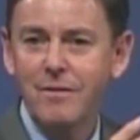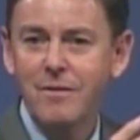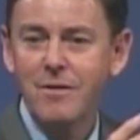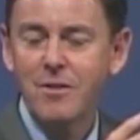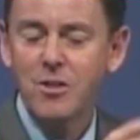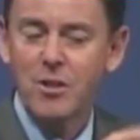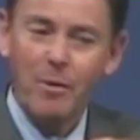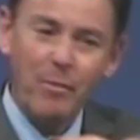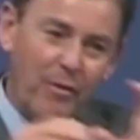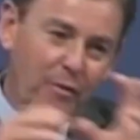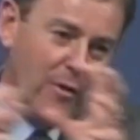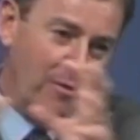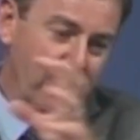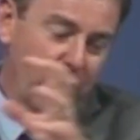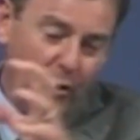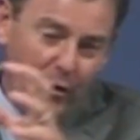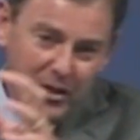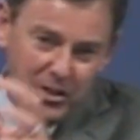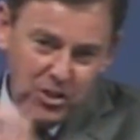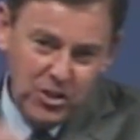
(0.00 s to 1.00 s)
Some of them
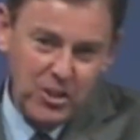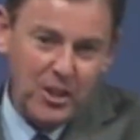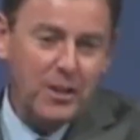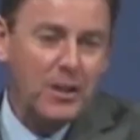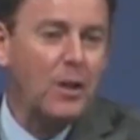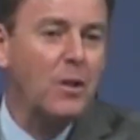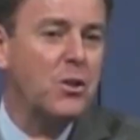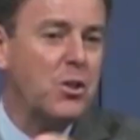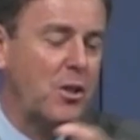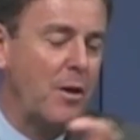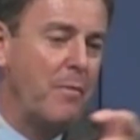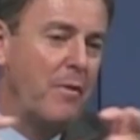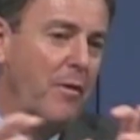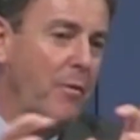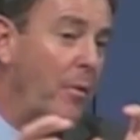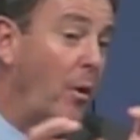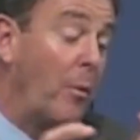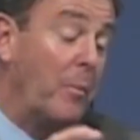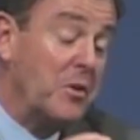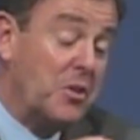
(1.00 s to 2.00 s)
very subtle, some of
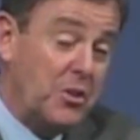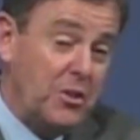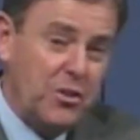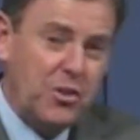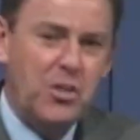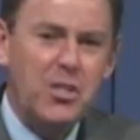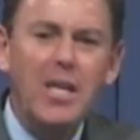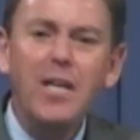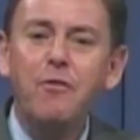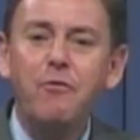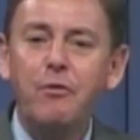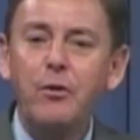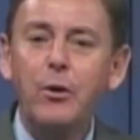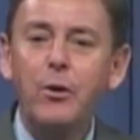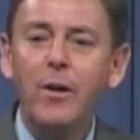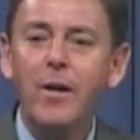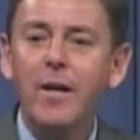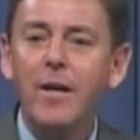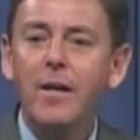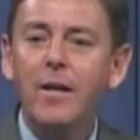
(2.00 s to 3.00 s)
them almost
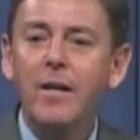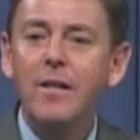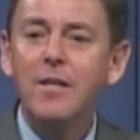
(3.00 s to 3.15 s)
deceitful.